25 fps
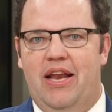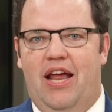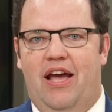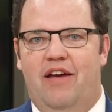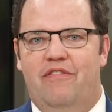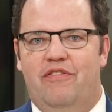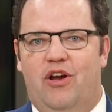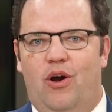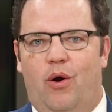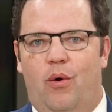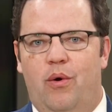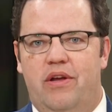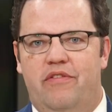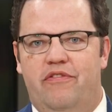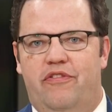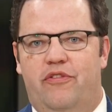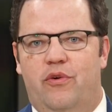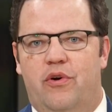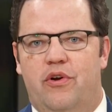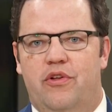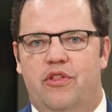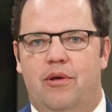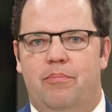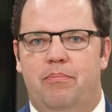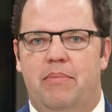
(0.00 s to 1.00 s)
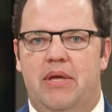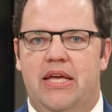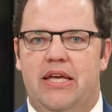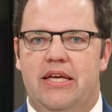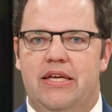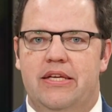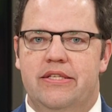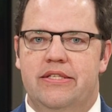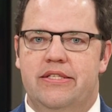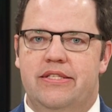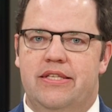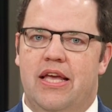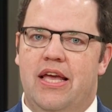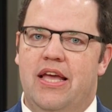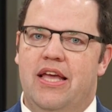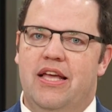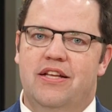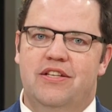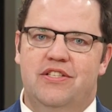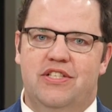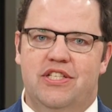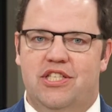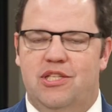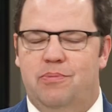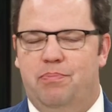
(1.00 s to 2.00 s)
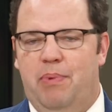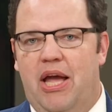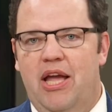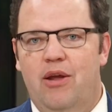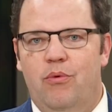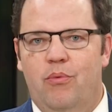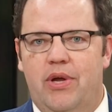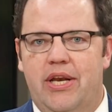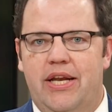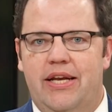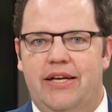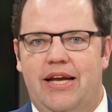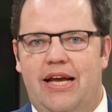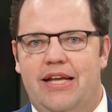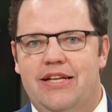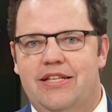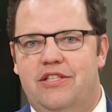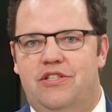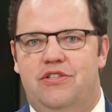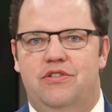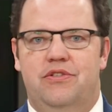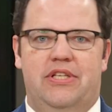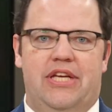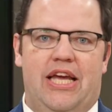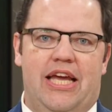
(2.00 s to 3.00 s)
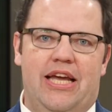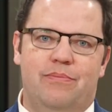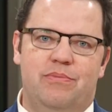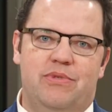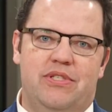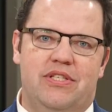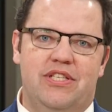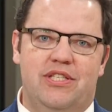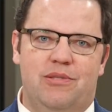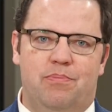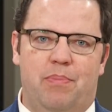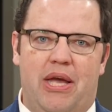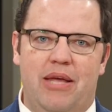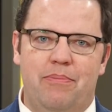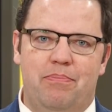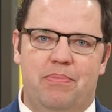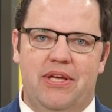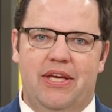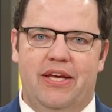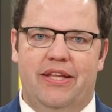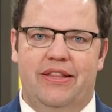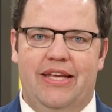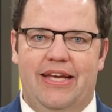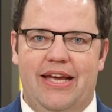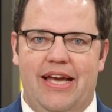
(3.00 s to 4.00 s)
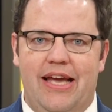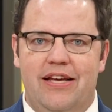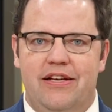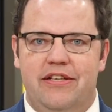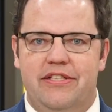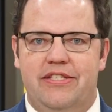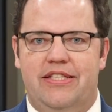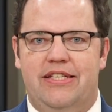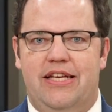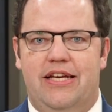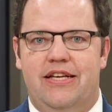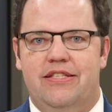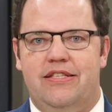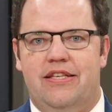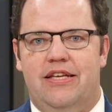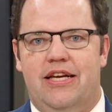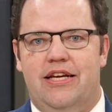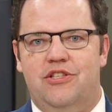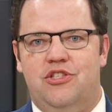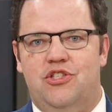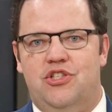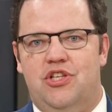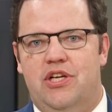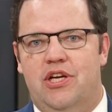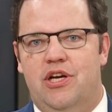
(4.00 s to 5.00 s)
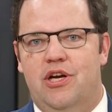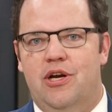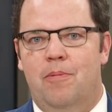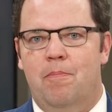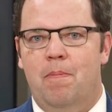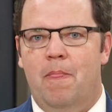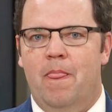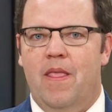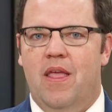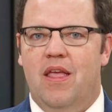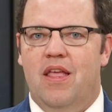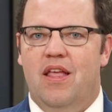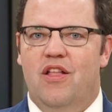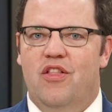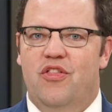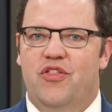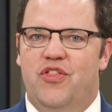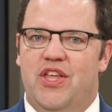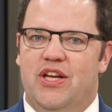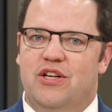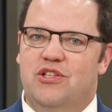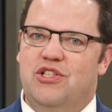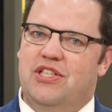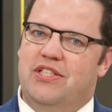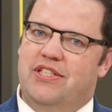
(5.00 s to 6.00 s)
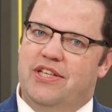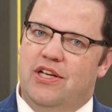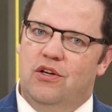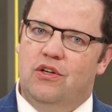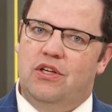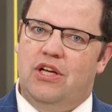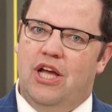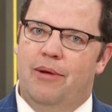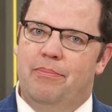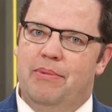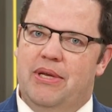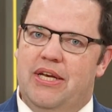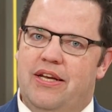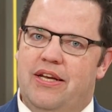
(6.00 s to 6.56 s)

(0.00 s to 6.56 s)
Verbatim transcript: have going for them is despite winning 92 games, despite being in the ALCS last year, they're still coming